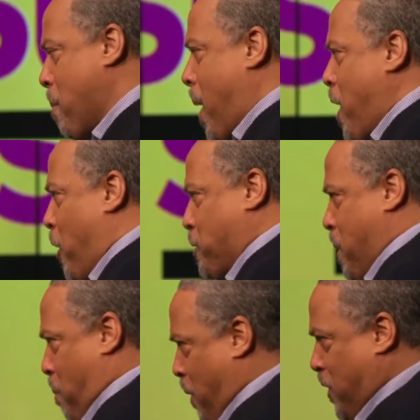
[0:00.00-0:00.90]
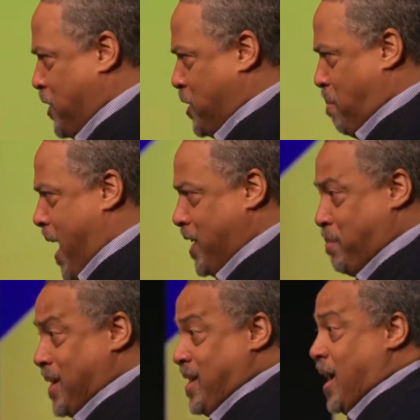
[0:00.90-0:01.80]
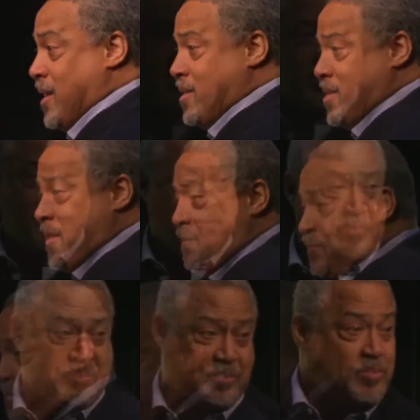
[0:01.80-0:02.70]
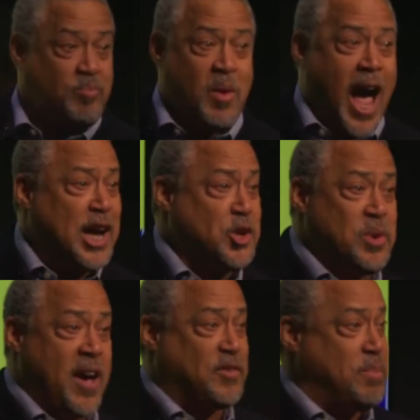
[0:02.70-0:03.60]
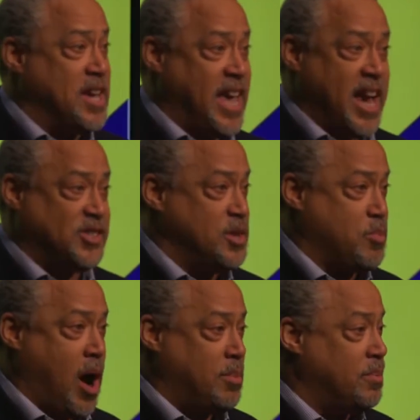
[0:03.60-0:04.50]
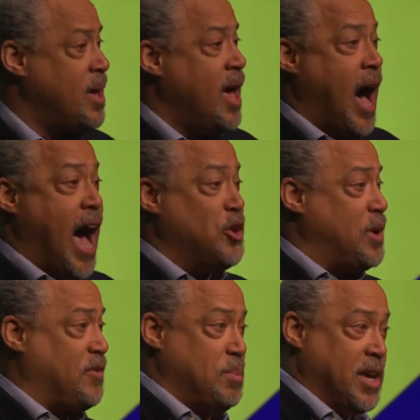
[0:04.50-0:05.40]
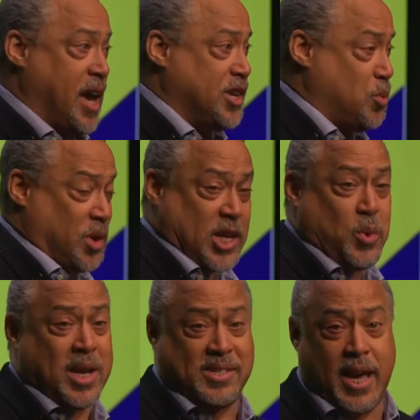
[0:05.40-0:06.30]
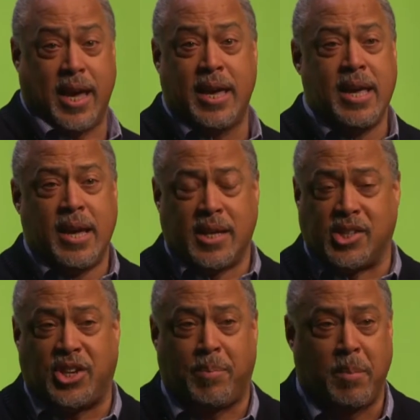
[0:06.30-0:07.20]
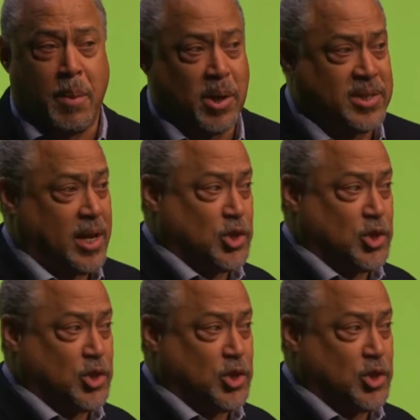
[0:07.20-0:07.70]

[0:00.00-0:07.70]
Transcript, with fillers: my ultimate privilege as a man is my silence. I don't have to be engaged in the problem. I don't have to be engaged in work. That's why I say, there's a chapter in my book titled